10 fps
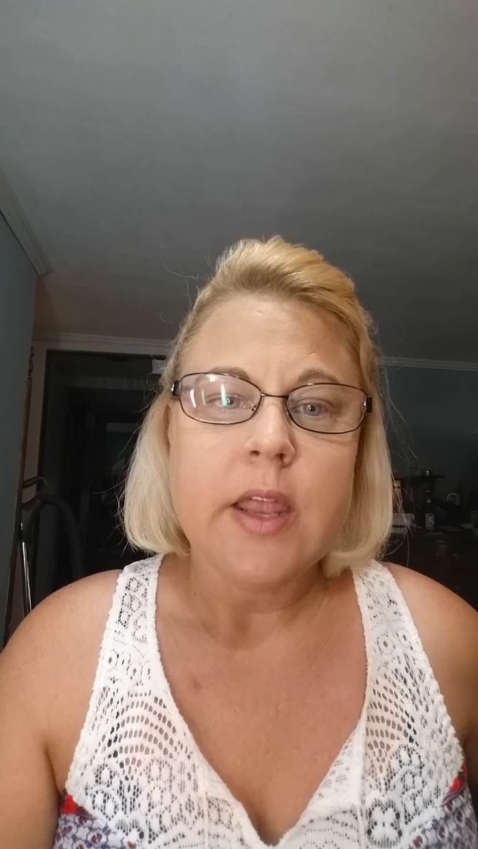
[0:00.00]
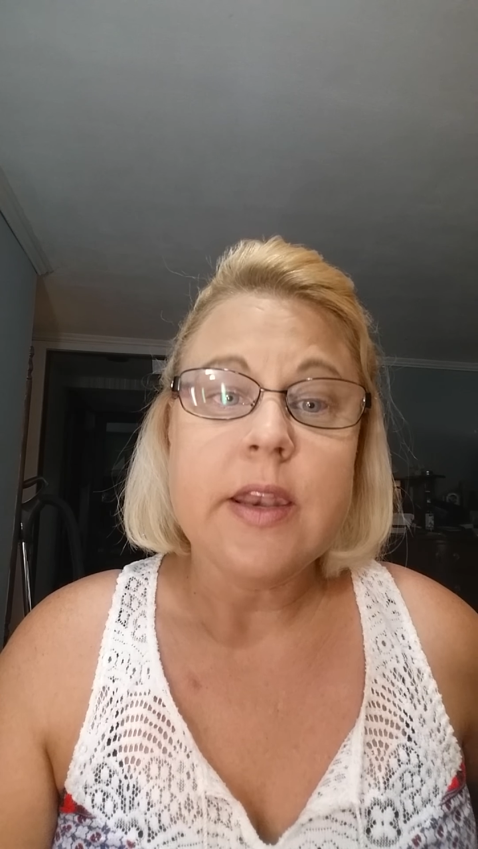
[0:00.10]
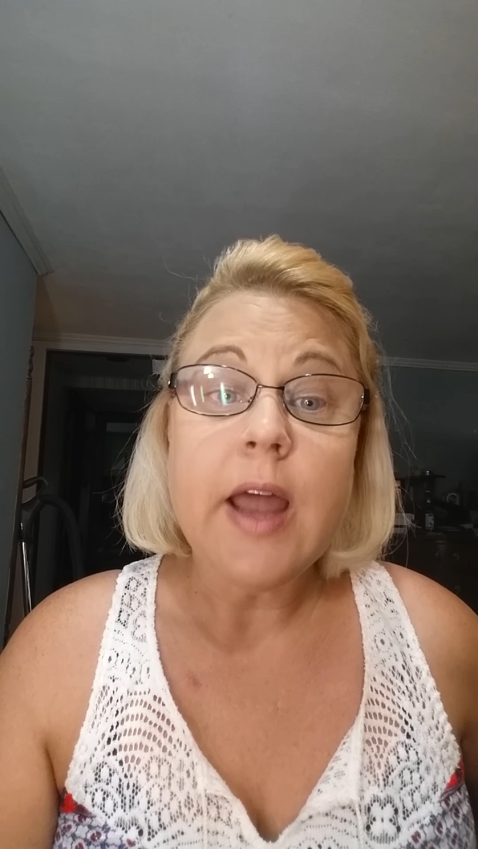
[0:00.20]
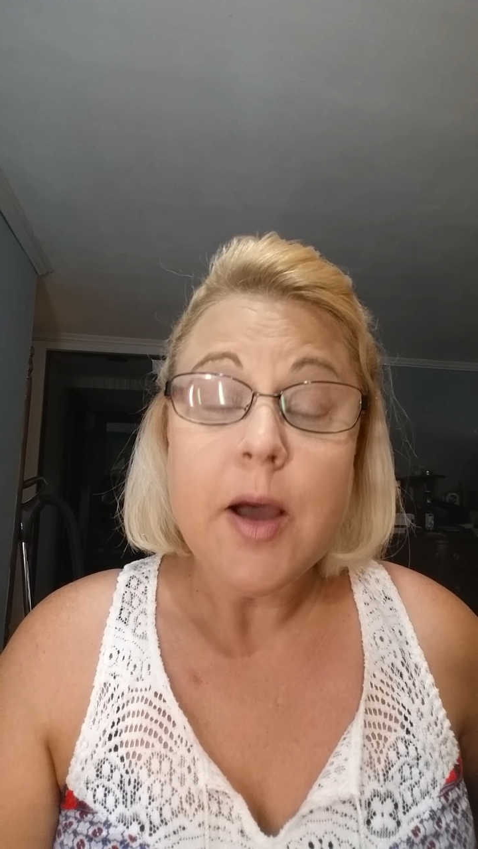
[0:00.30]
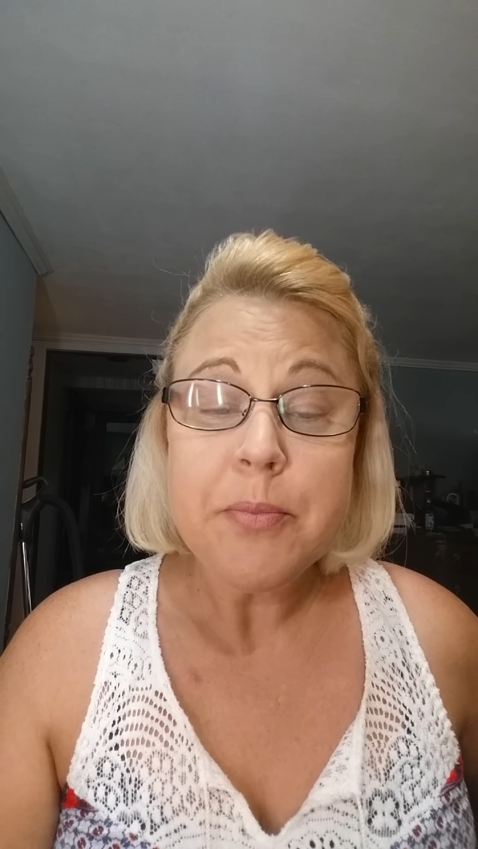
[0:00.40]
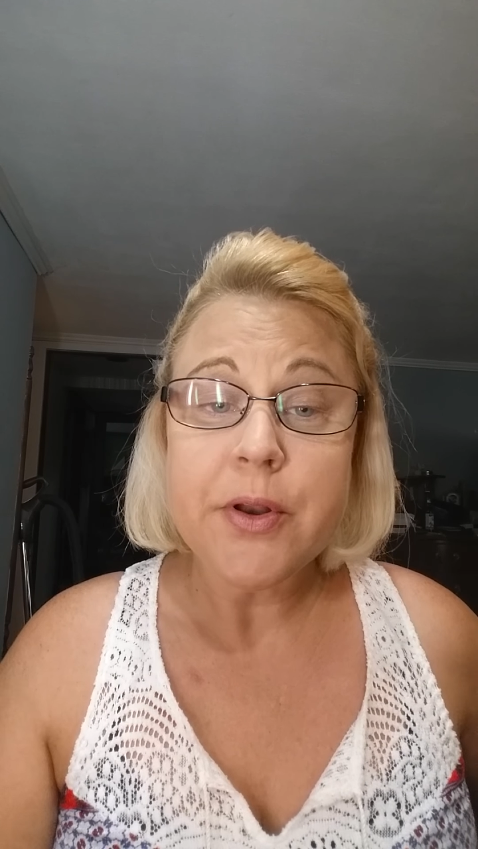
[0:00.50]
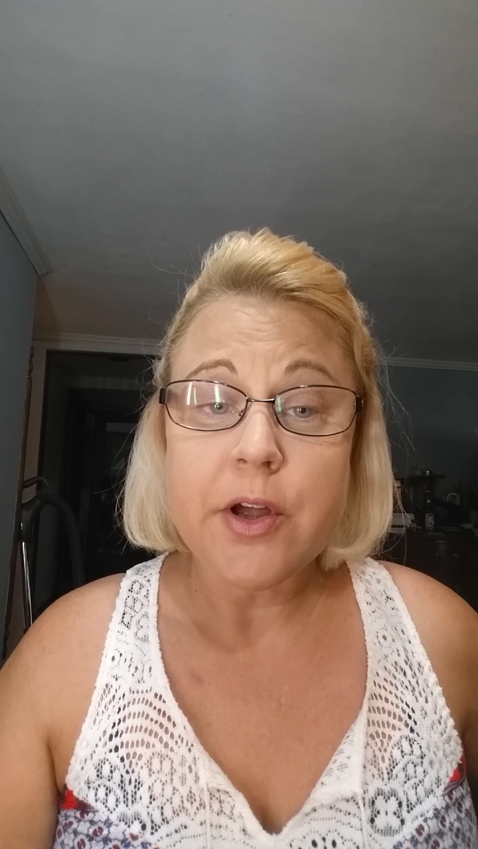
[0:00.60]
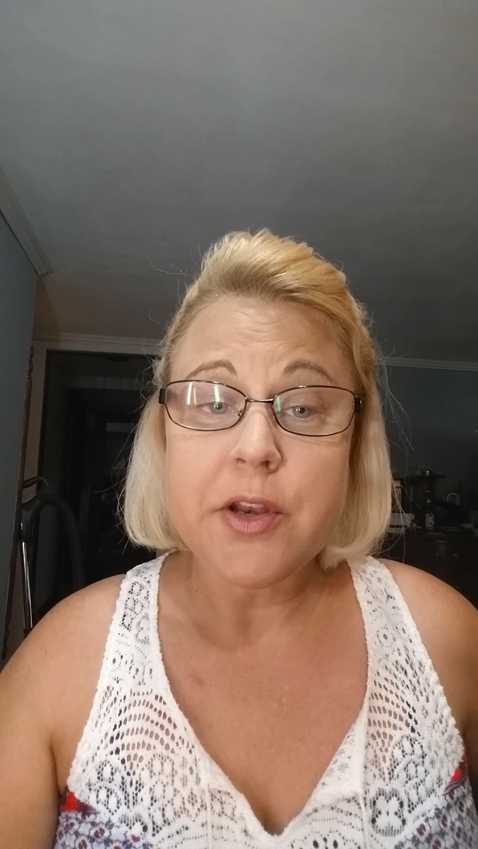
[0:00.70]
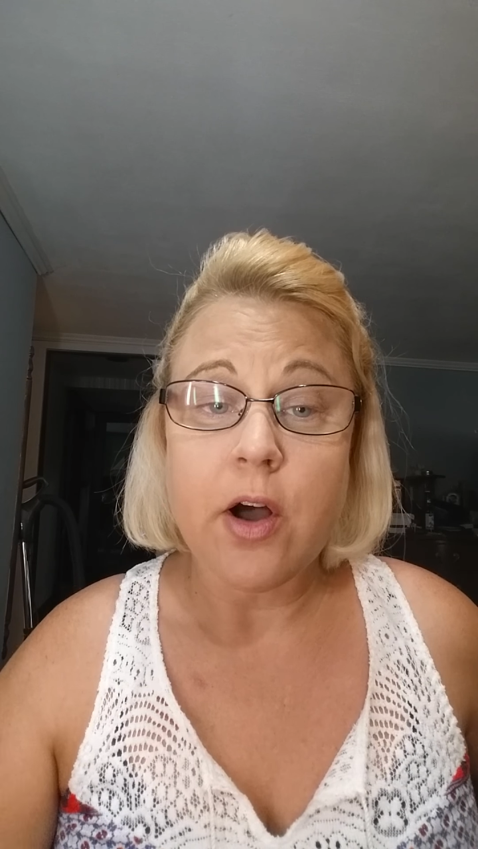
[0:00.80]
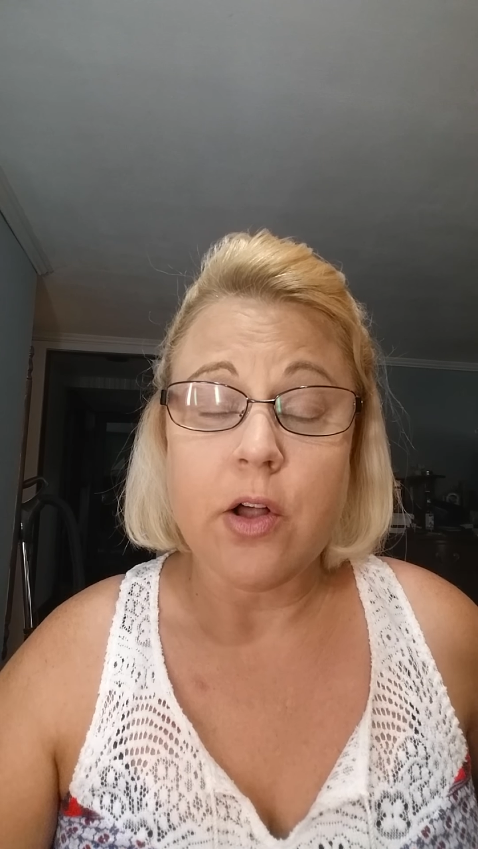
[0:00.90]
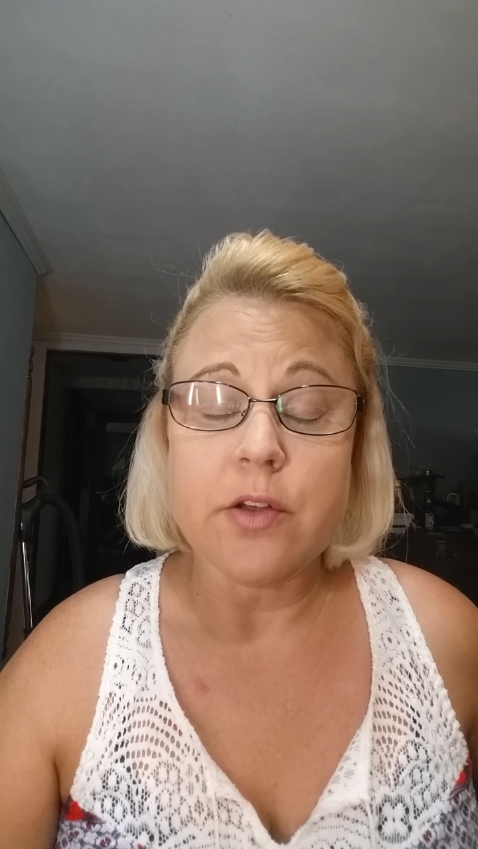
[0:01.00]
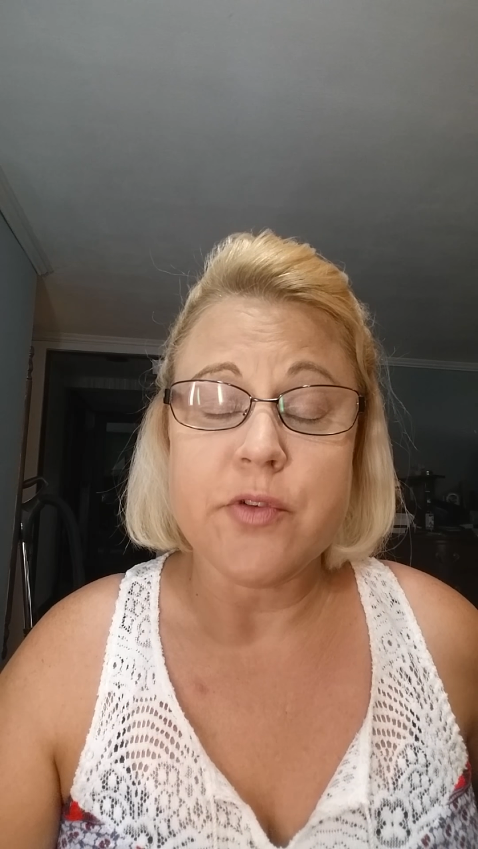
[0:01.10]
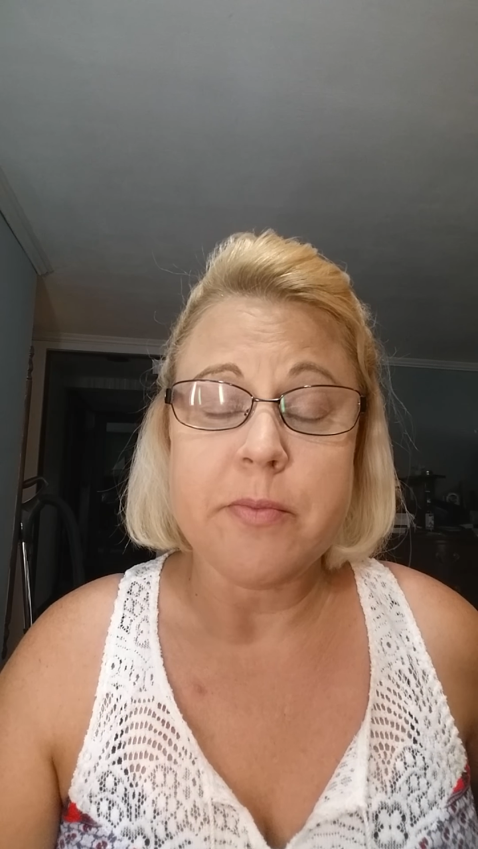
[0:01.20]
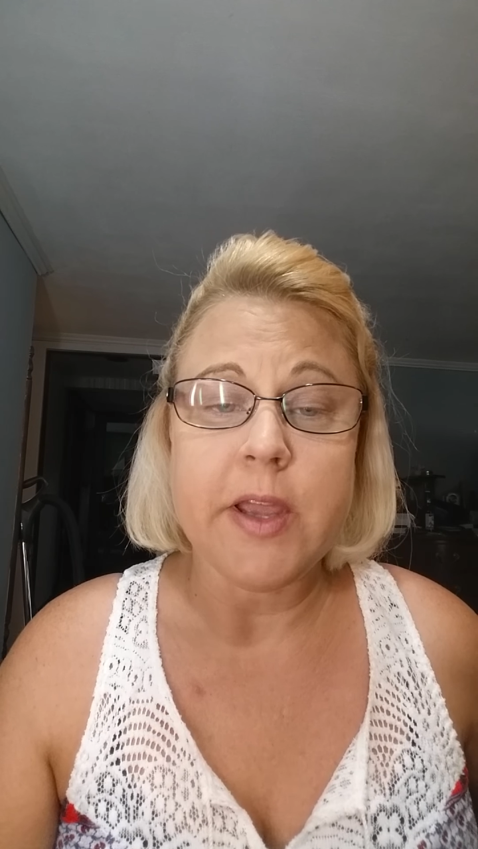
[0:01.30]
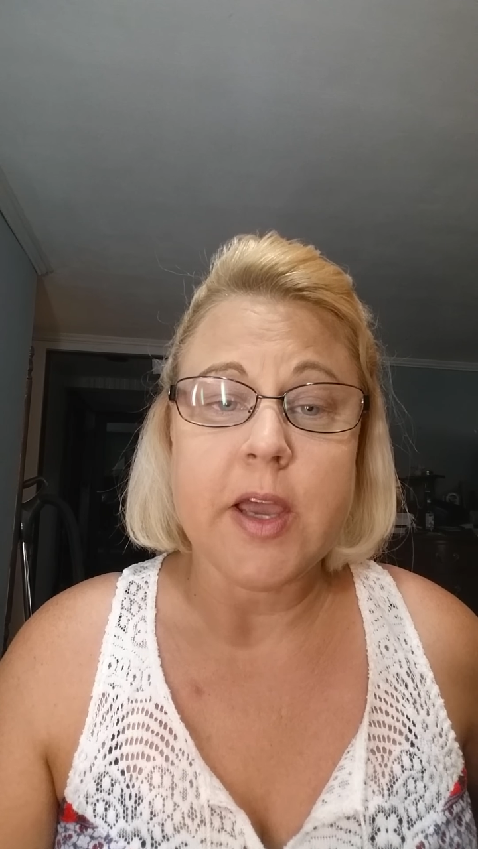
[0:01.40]
not put on all of
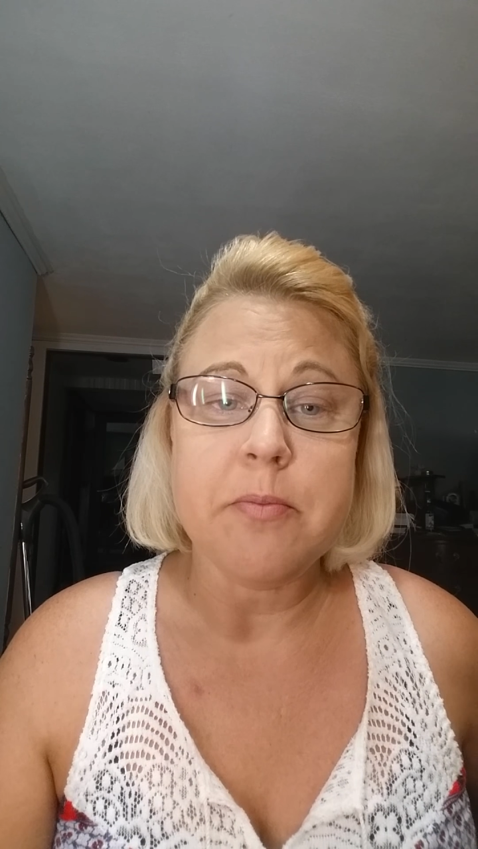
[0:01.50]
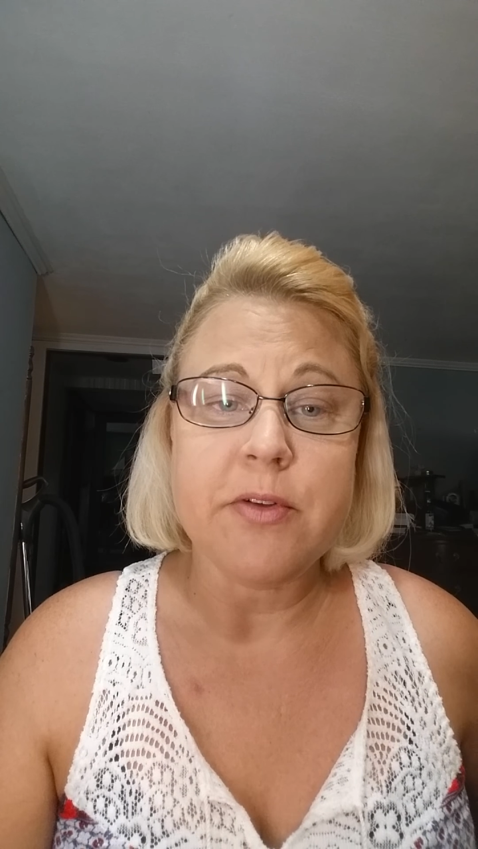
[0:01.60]
your makeup